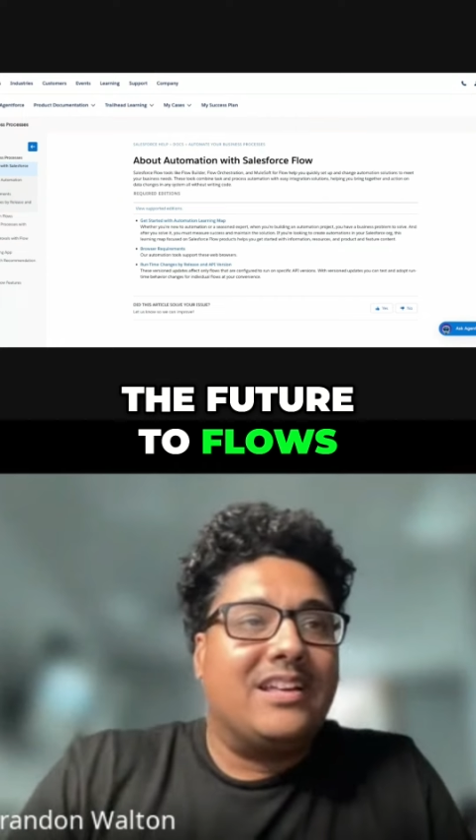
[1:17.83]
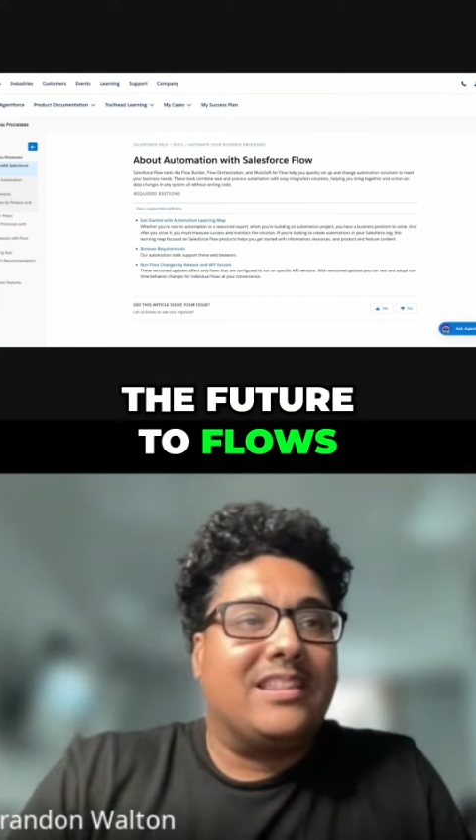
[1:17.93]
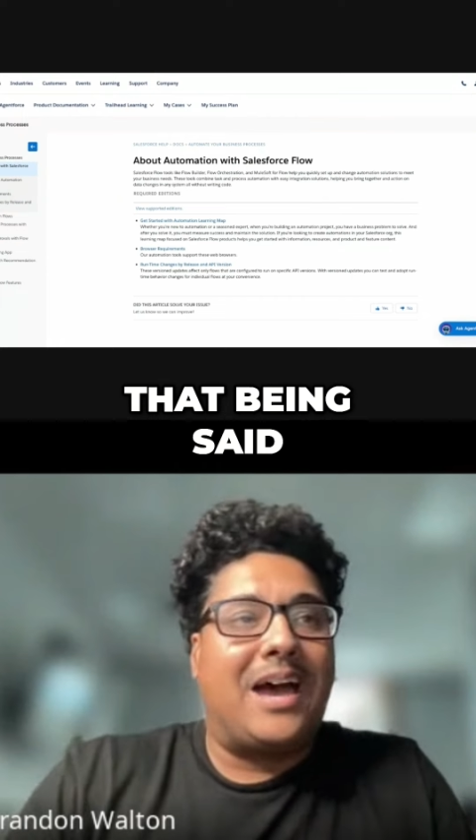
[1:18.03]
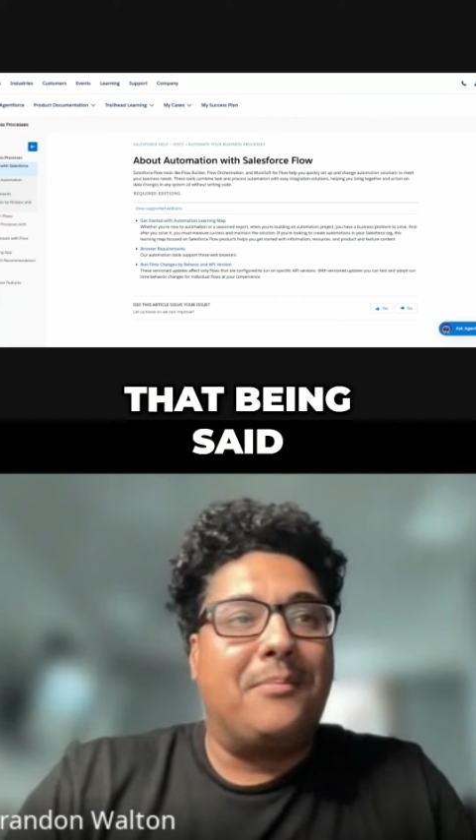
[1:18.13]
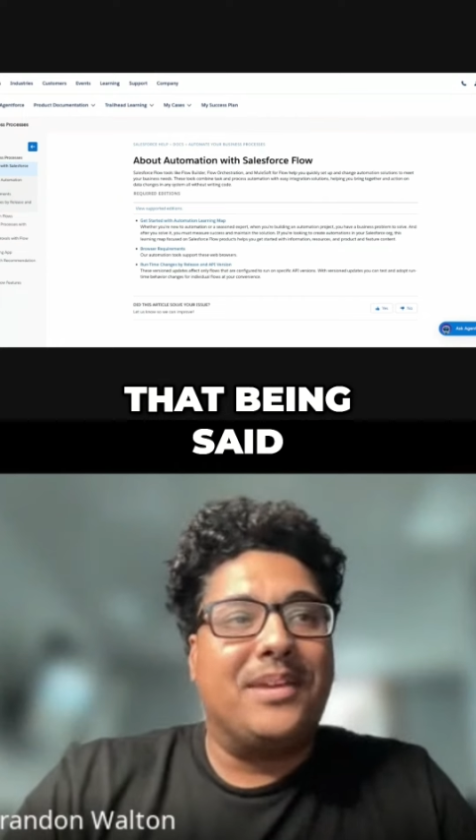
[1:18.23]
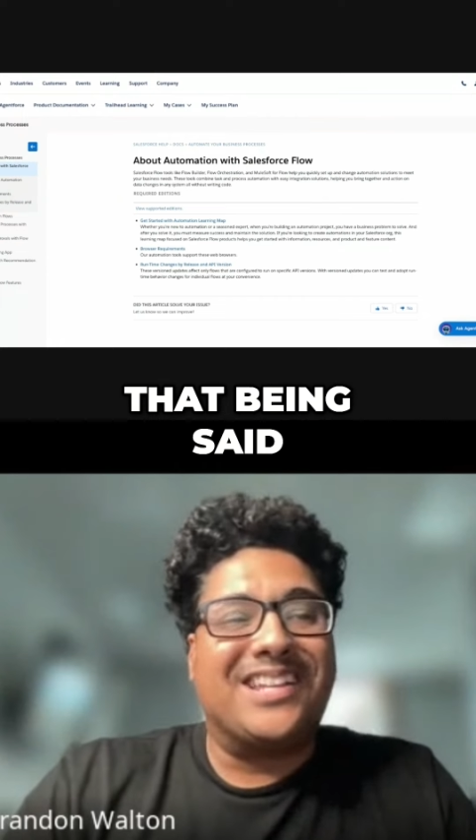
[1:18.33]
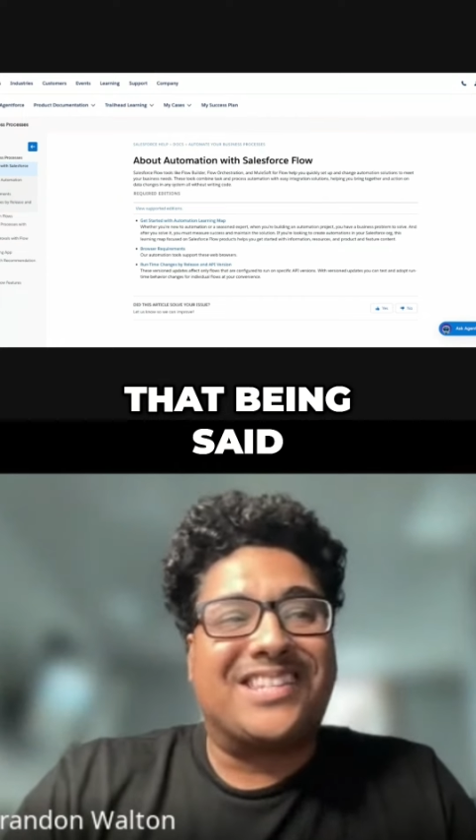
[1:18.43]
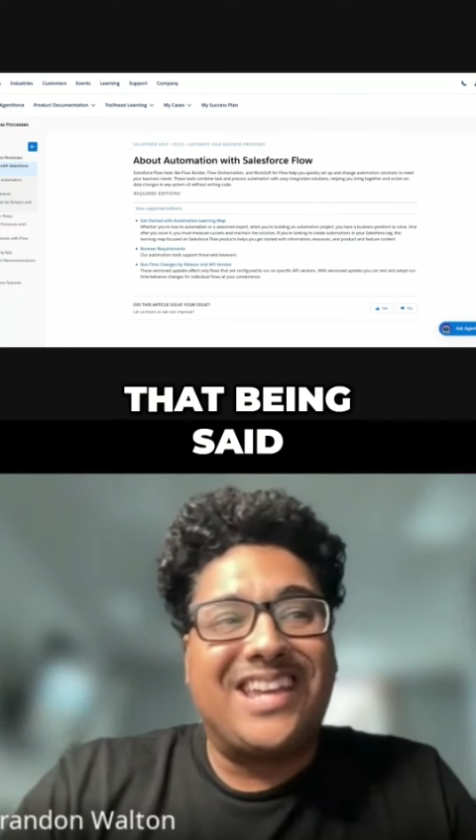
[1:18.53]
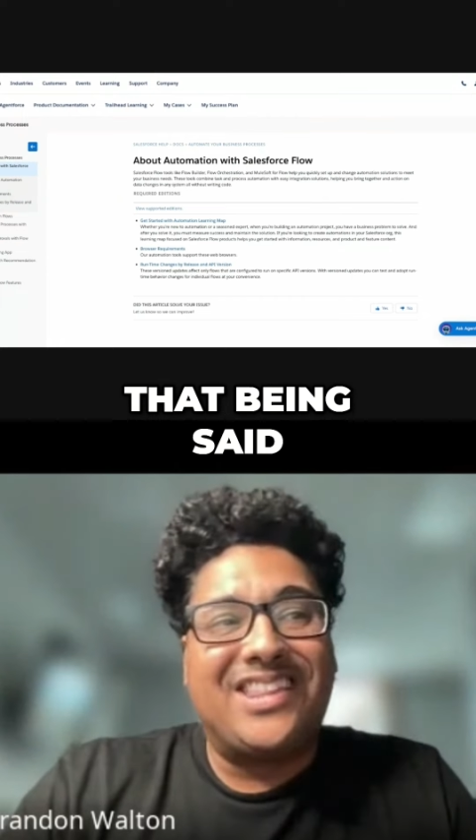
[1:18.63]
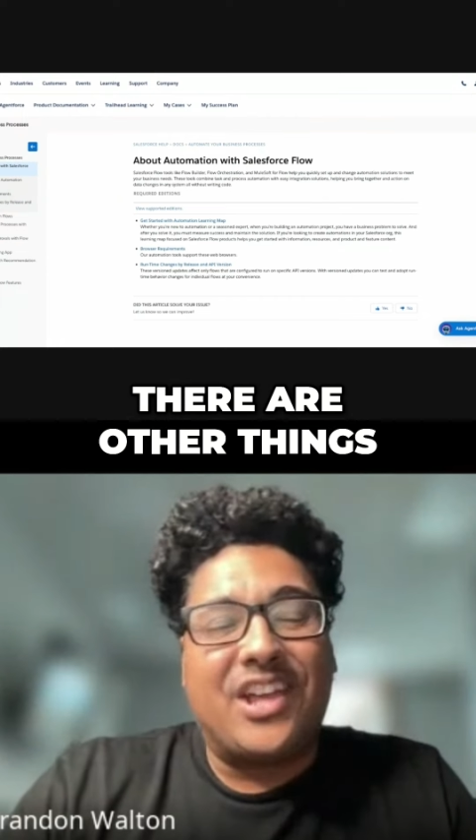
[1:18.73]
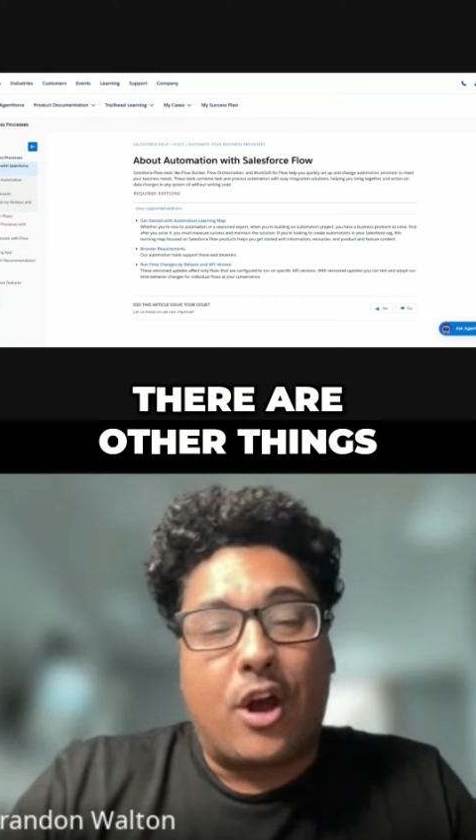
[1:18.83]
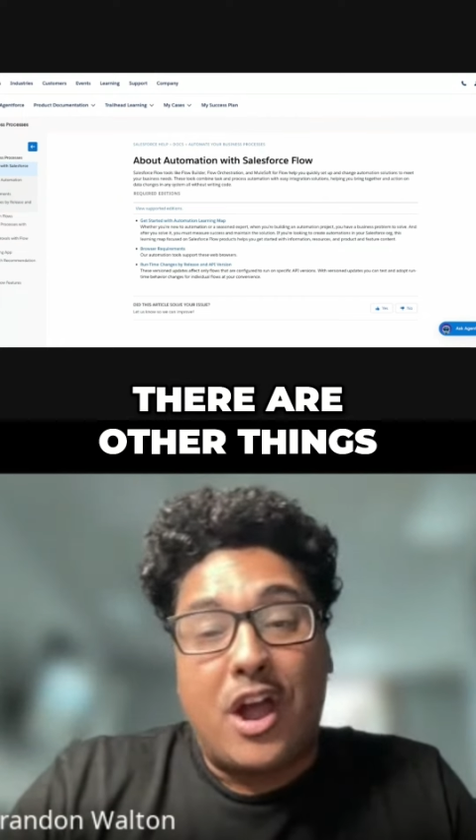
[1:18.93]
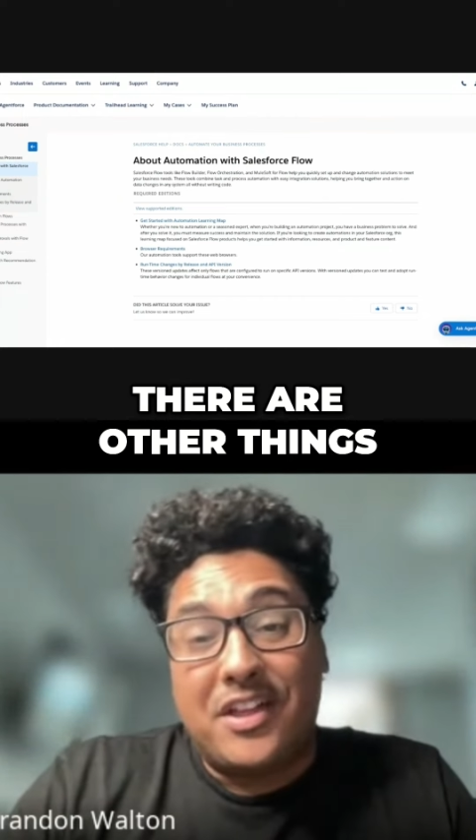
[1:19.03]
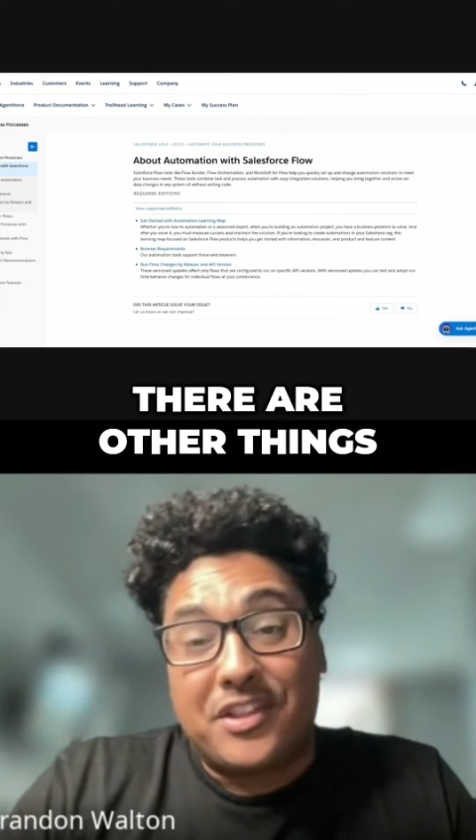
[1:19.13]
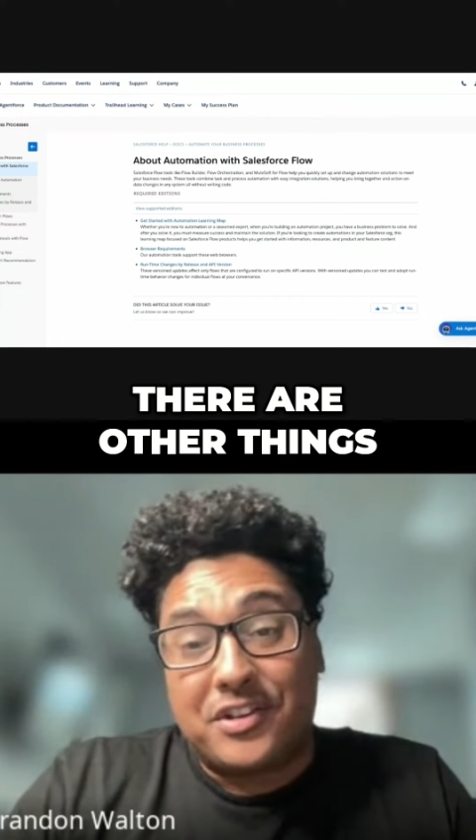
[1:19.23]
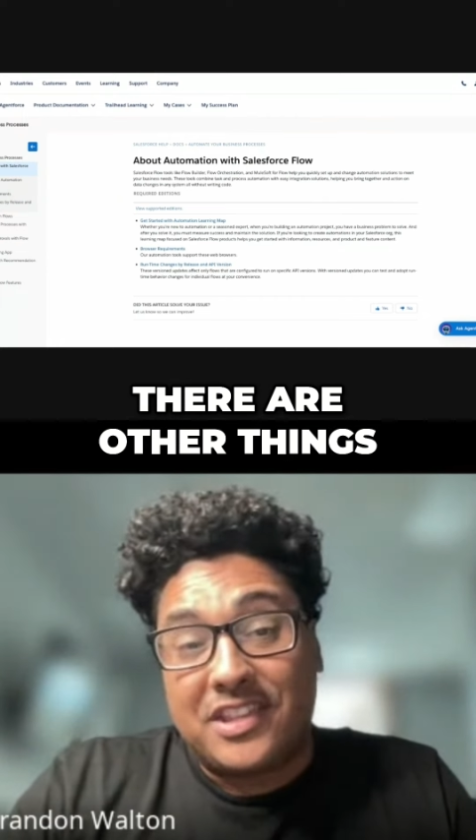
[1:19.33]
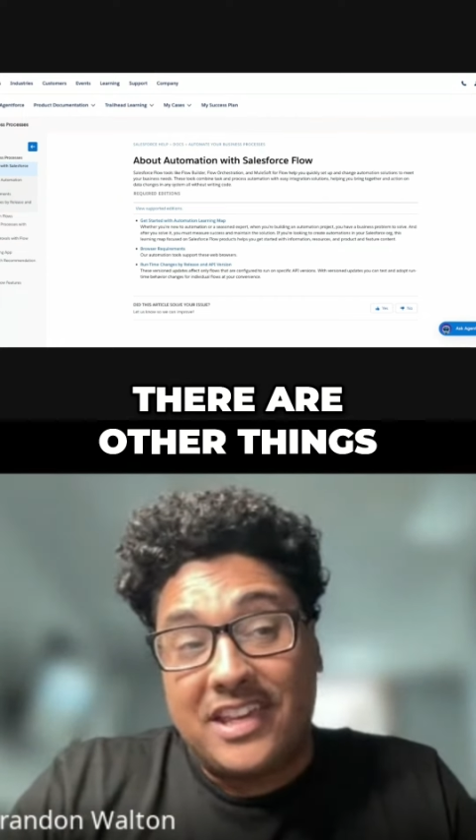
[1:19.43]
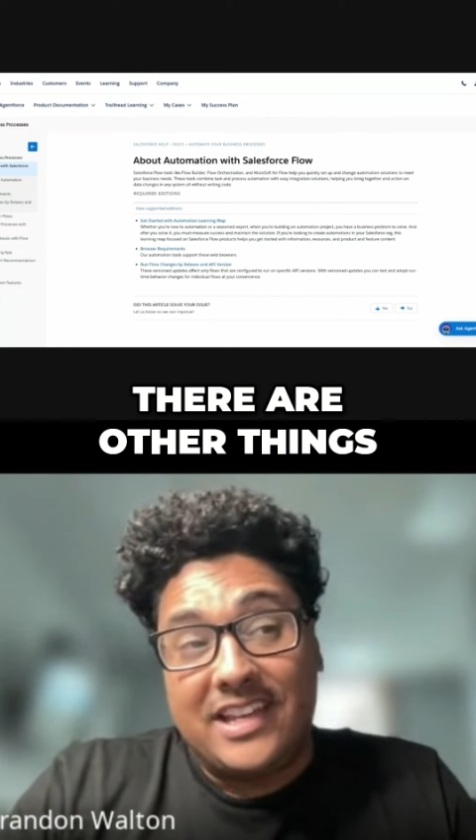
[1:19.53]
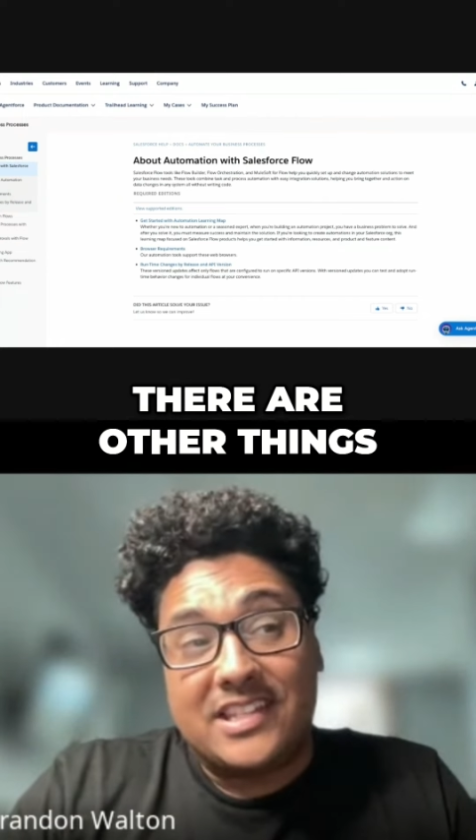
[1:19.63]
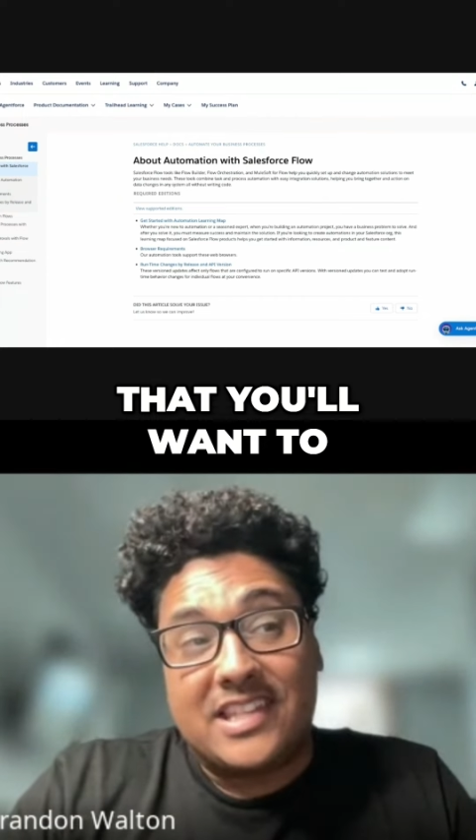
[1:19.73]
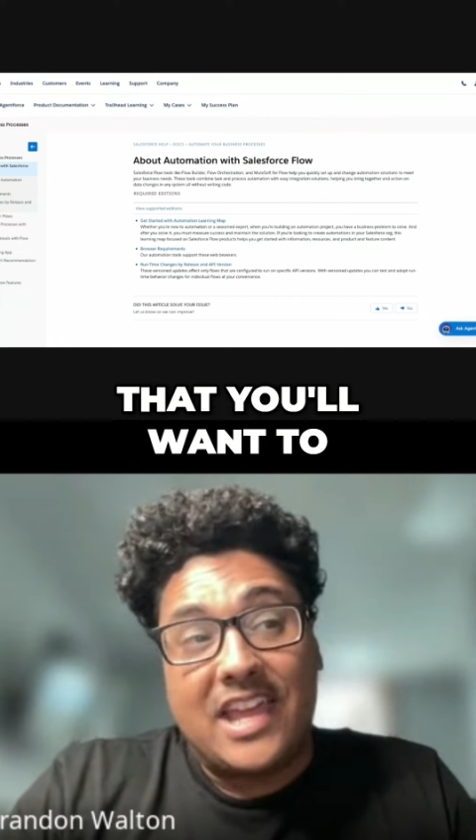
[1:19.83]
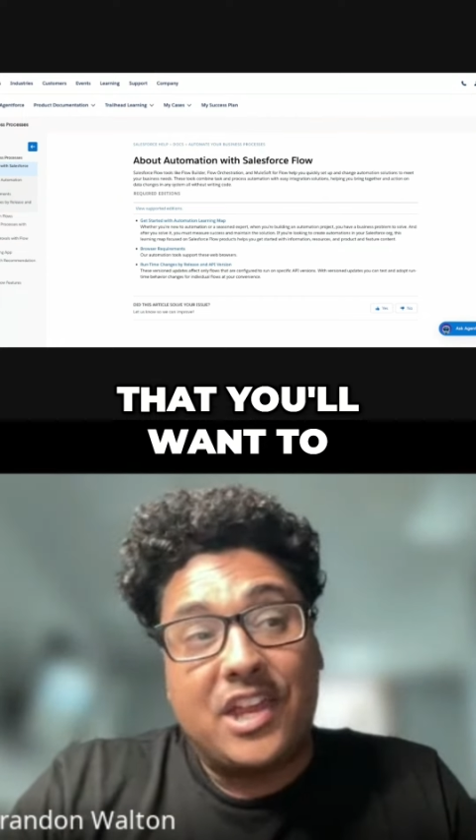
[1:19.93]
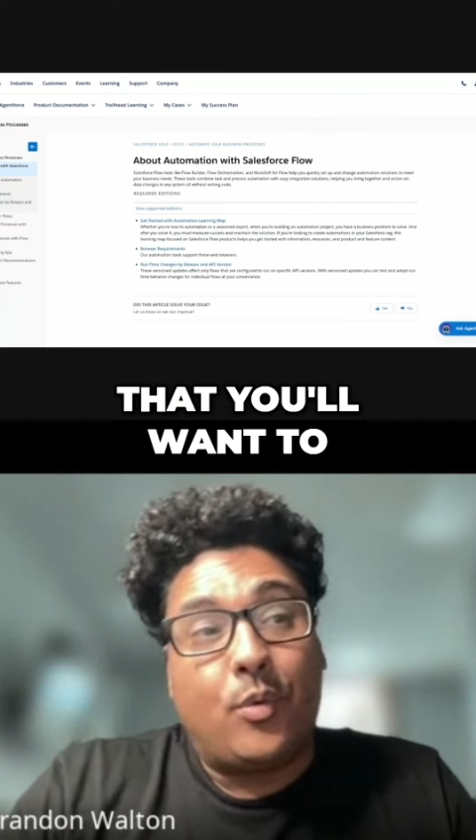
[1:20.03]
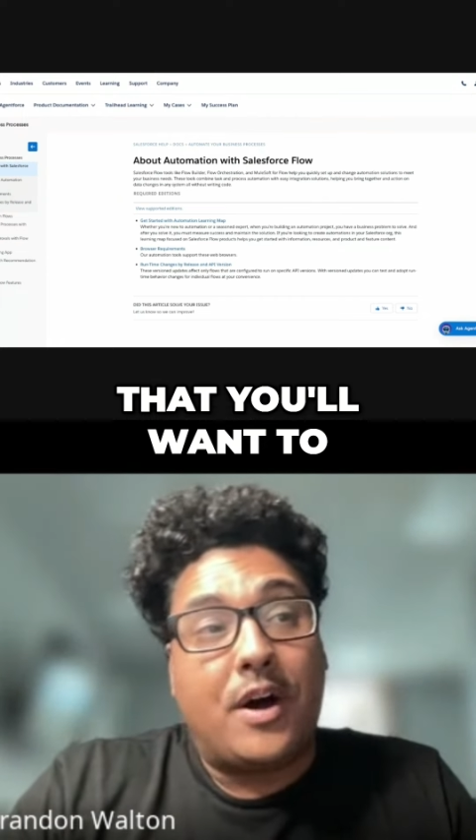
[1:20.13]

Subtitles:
That being said, there are other things that you'll